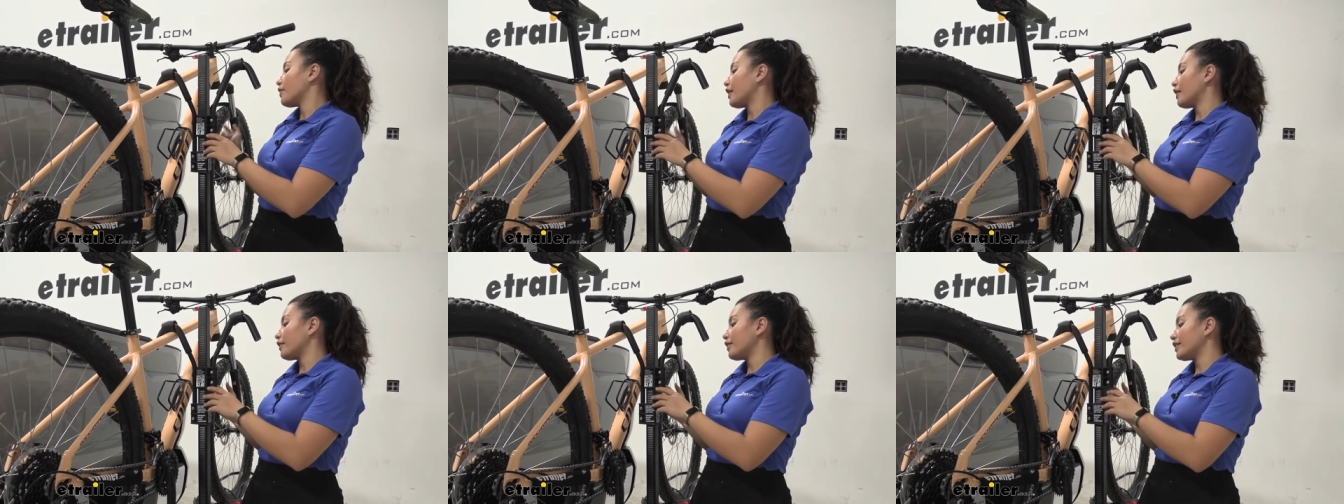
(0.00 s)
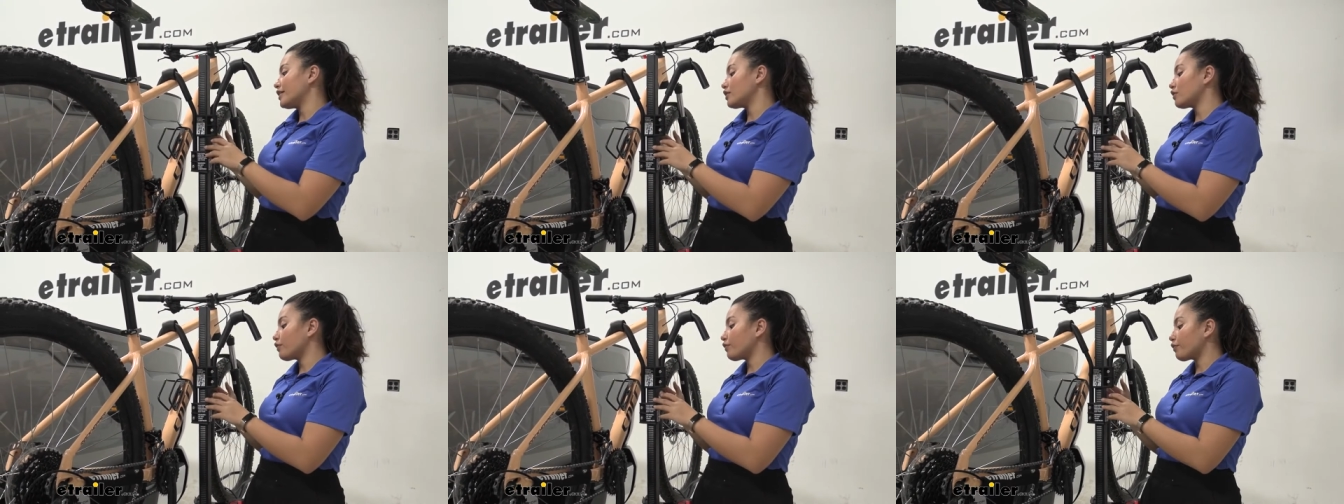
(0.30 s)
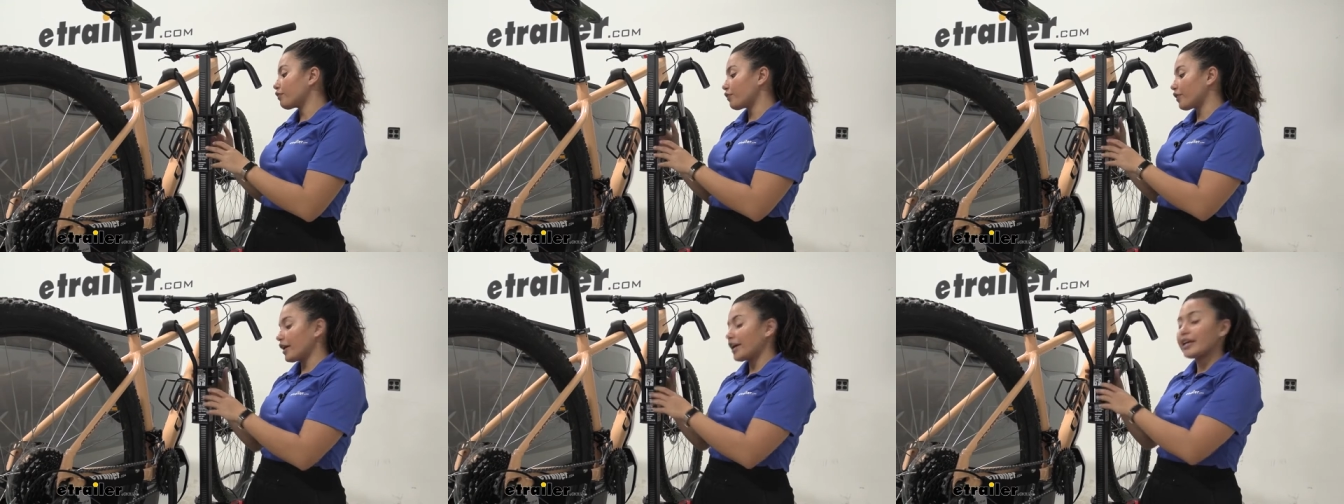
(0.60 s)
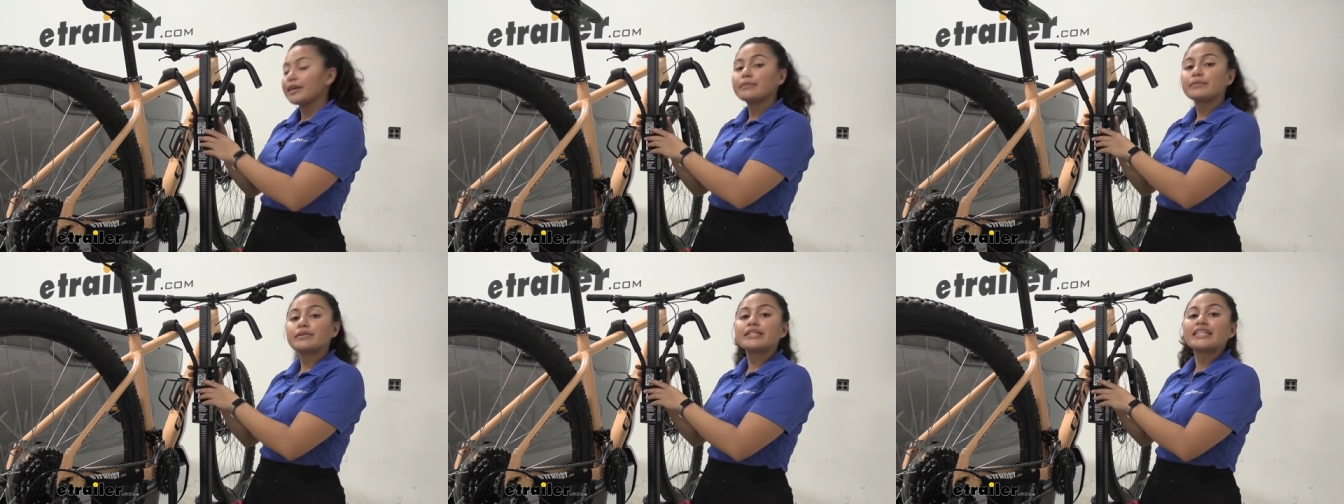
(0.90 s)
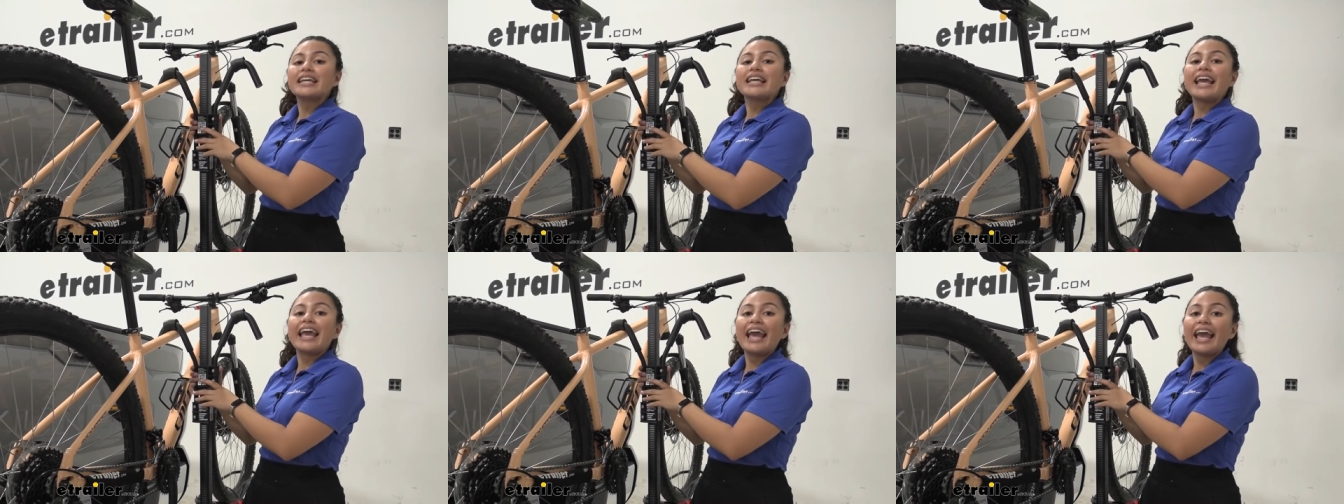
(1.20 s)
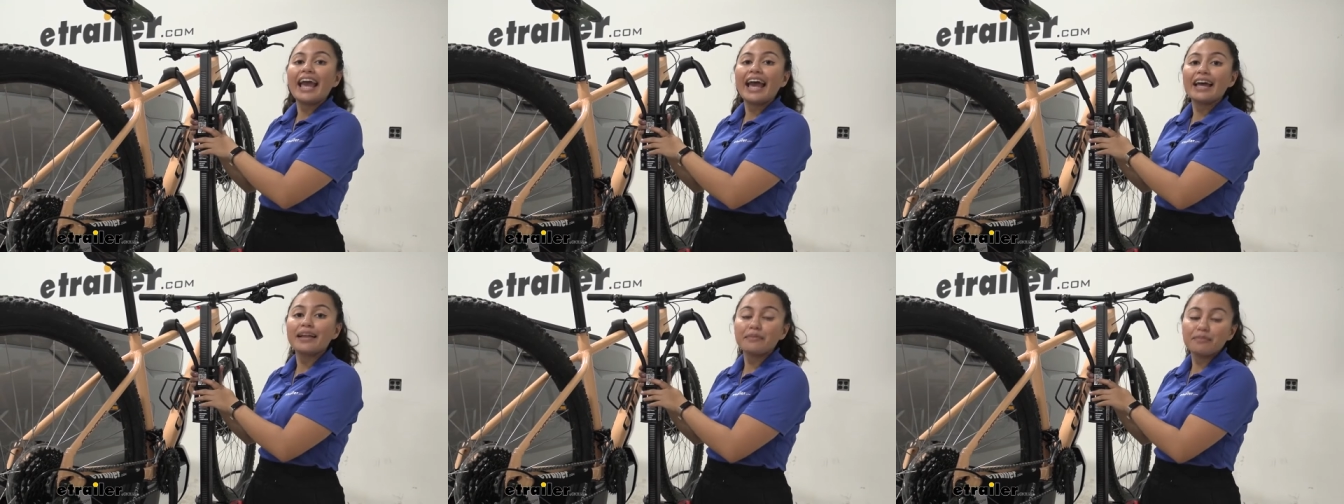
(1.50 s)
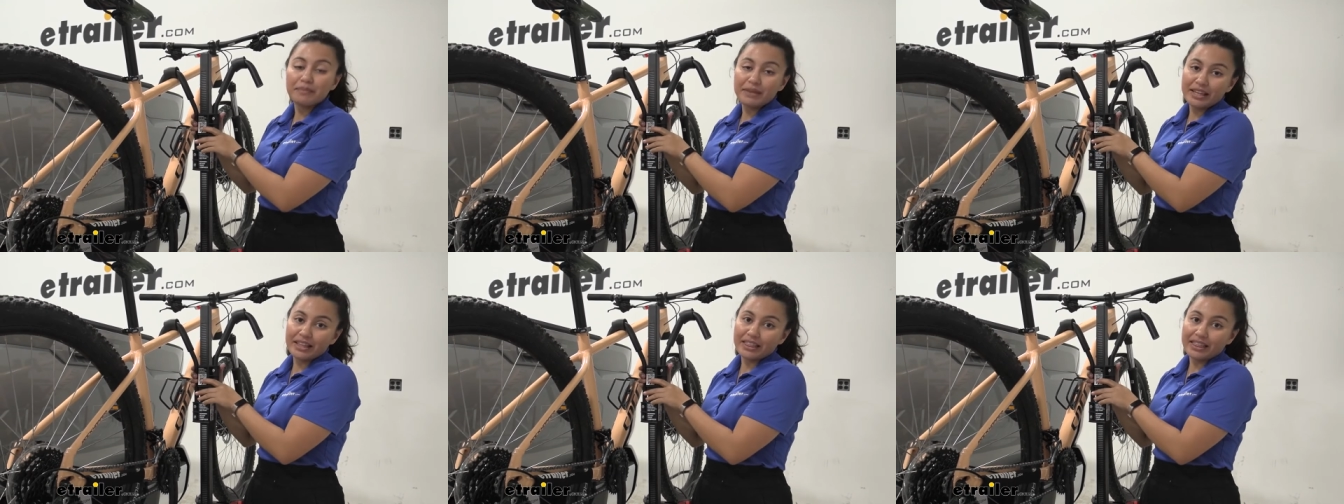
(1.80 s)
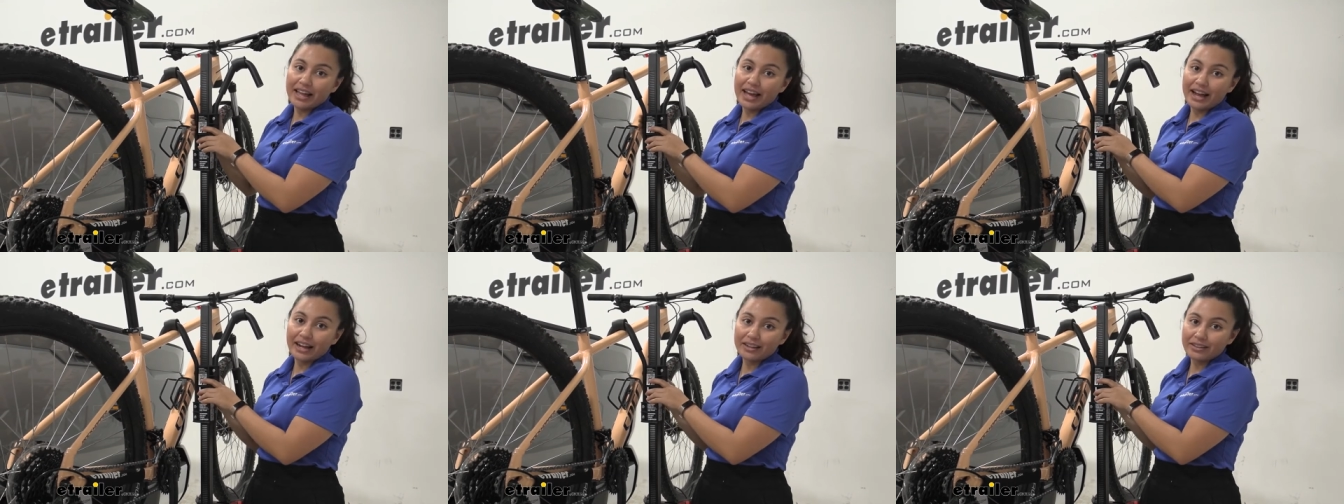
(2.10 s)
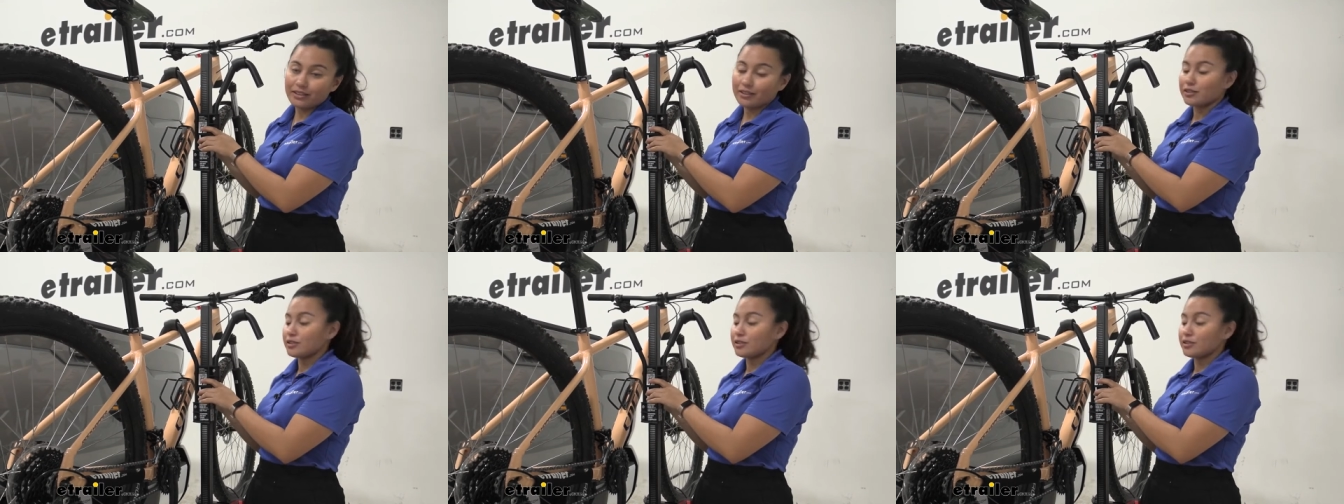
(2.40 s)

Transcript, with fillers: Now these frames can be locked.